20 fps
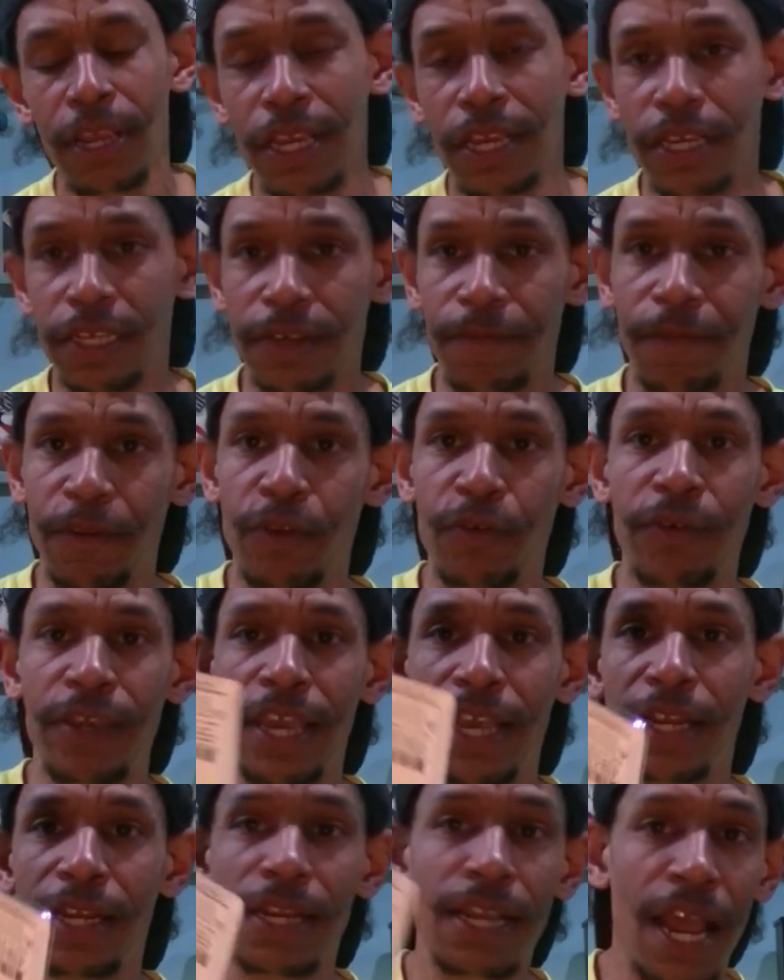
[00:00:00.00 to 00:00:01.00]
because if you do
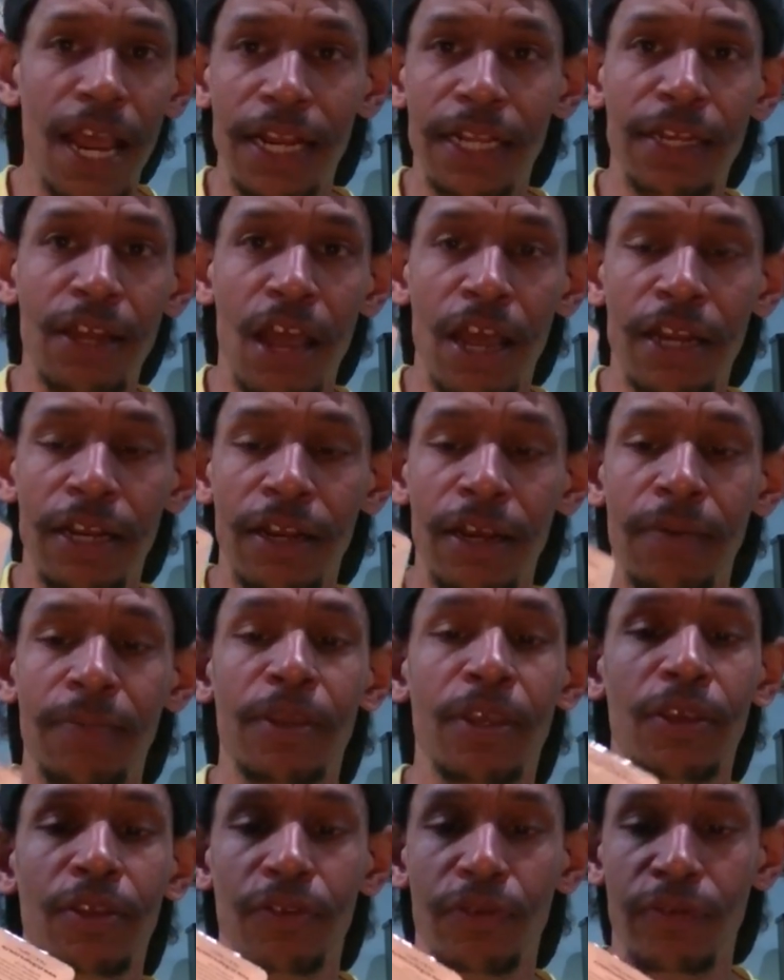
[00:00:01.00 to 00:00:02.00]
get kind of knotted
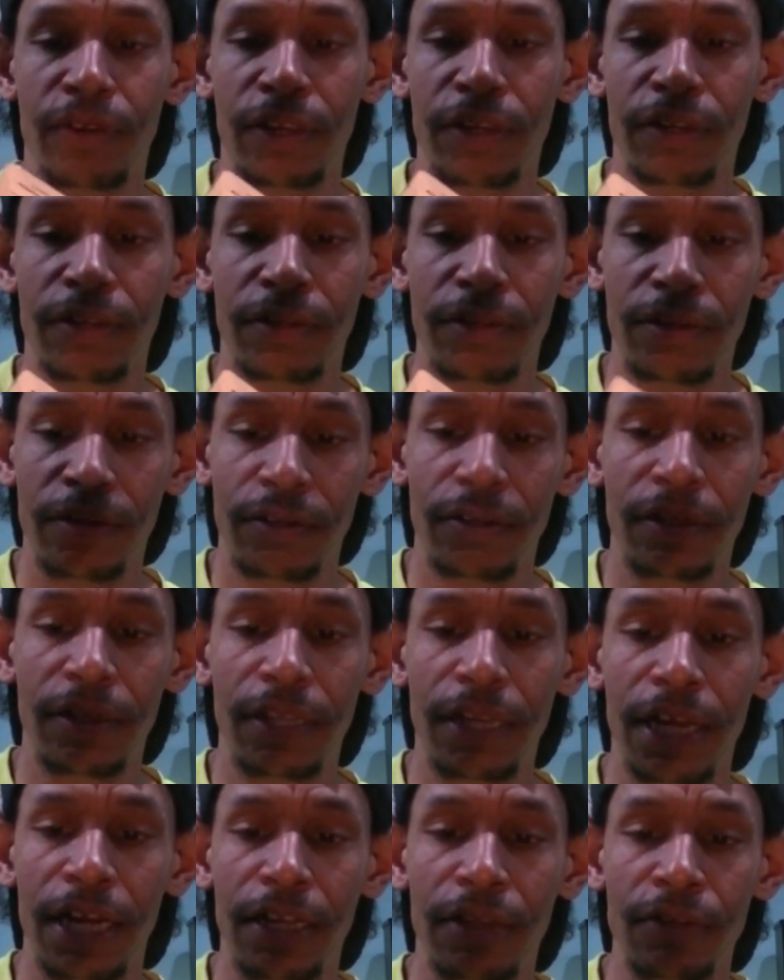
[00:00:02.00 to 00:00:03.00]
up, you can
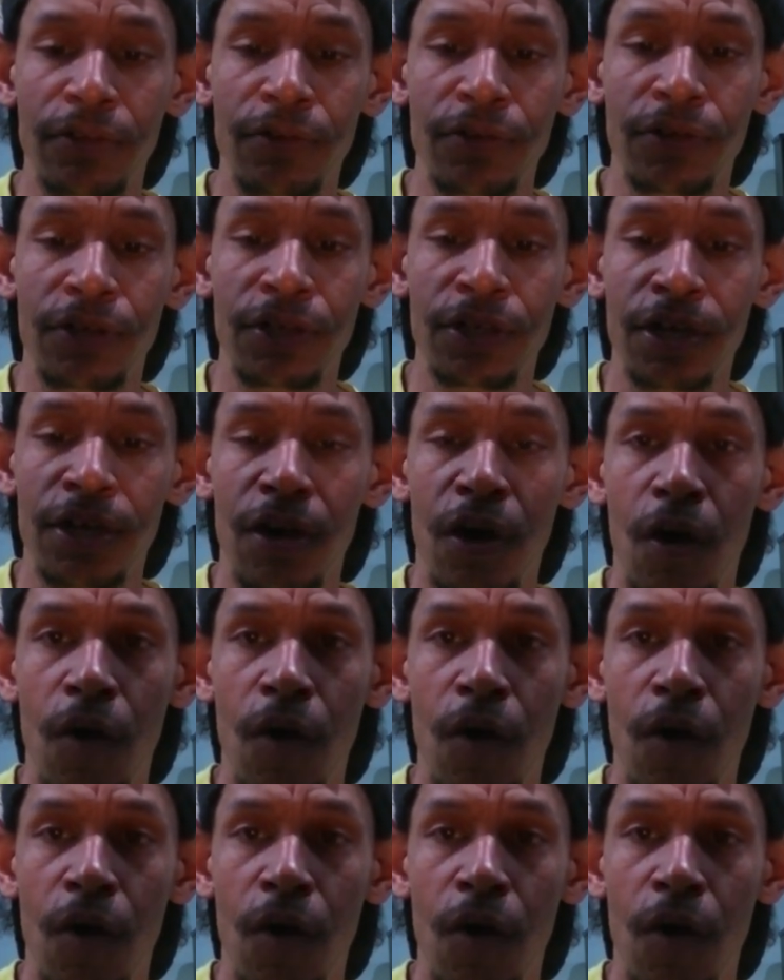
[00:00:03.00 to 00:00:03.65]
let it loose.